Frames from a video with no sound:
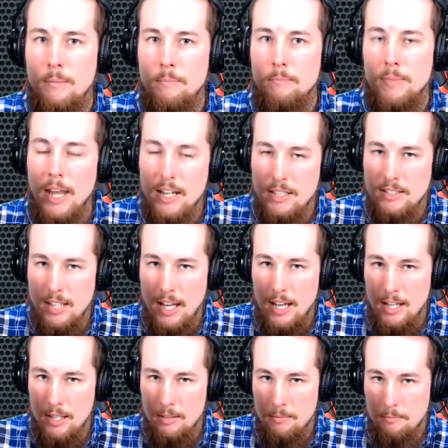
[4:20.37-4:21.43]
That is
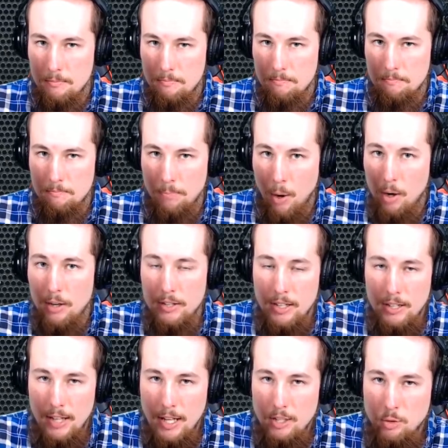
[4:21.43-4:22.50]
a
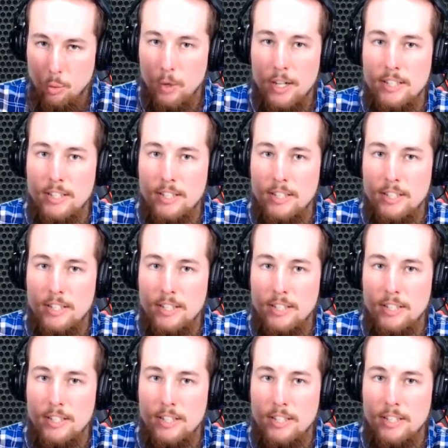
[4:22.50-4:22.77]
part that is one